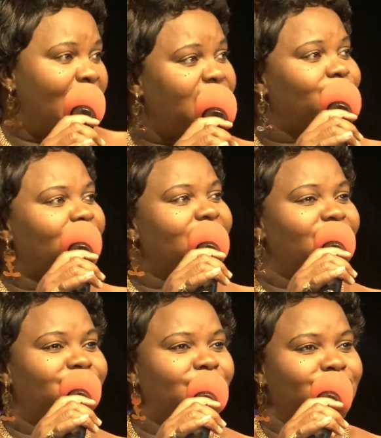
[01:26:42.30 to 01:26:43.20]
My
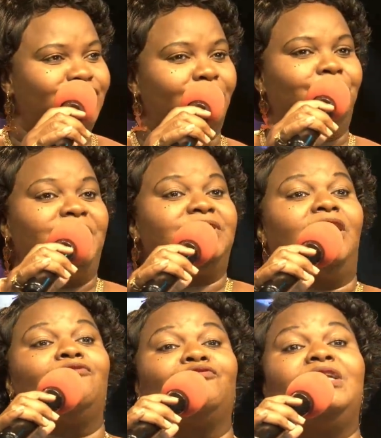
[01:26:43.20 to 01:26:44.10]
relationship with
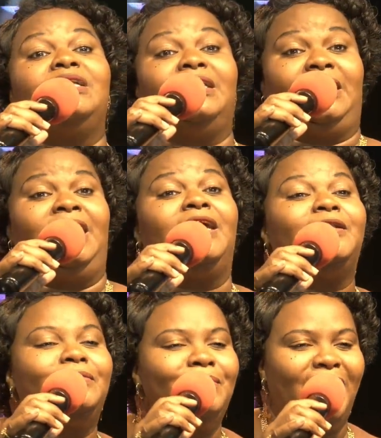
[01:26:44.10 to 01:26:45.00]
a real
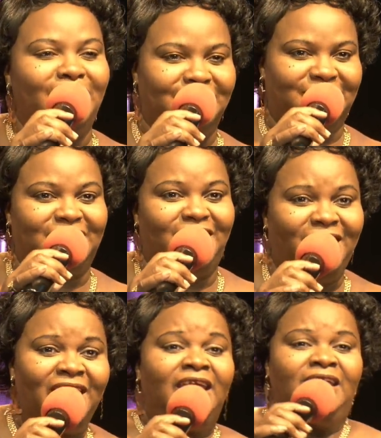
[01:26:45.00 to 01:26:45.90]
headmaster.
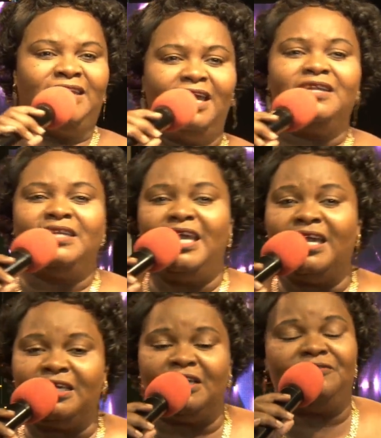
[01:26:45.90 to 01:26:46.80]
Hear
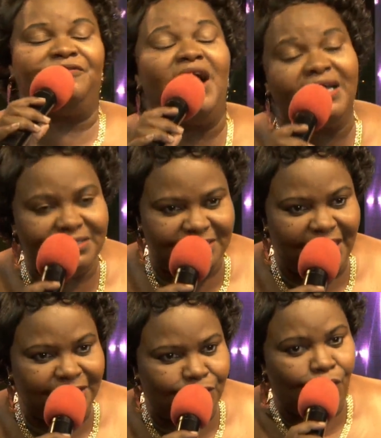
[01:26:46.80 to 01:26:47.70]
naked facts that